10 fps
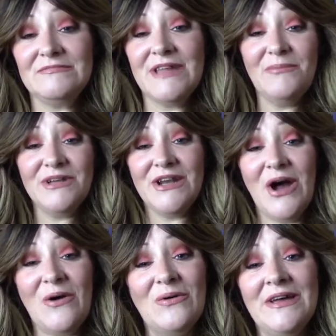let me
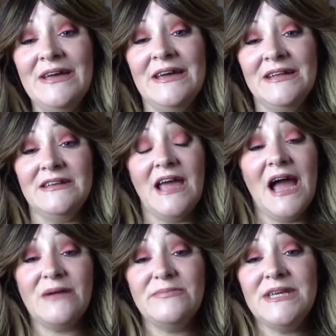know.
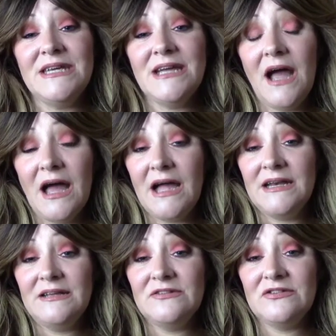Tag me
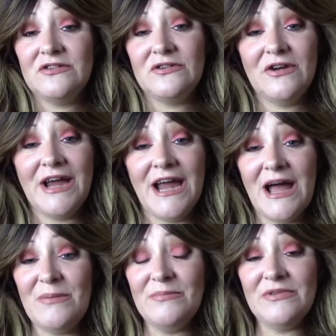on
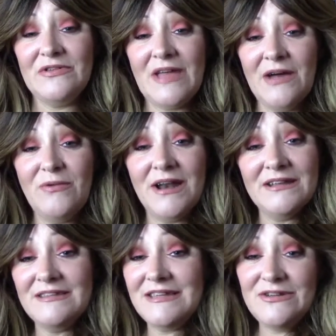Instagrams. I want
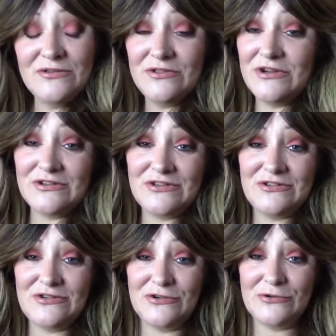to see your looks
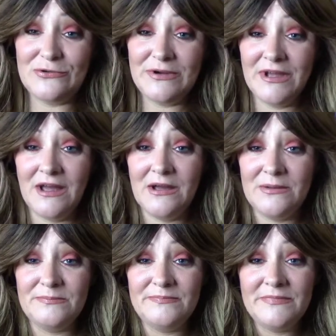too.
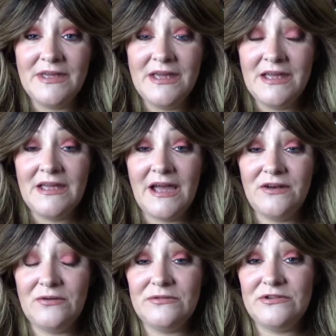I
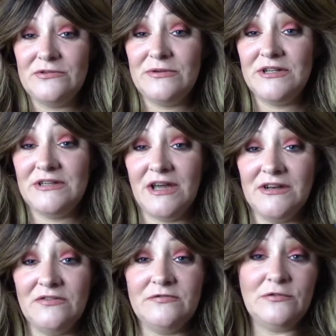don't do a
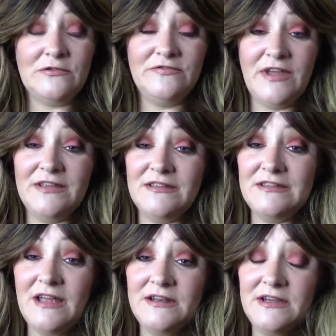ton of full
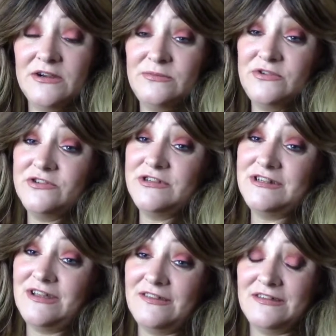faces on here. I'm usually
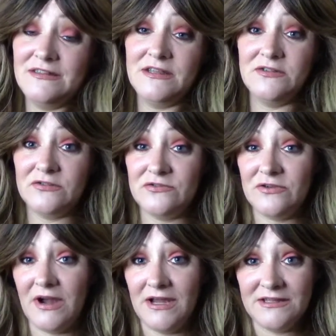testing things or
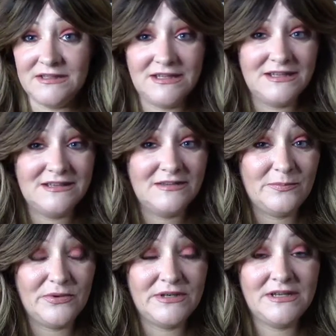trying things,
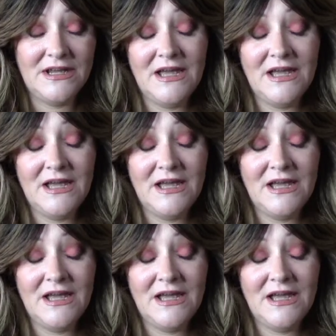but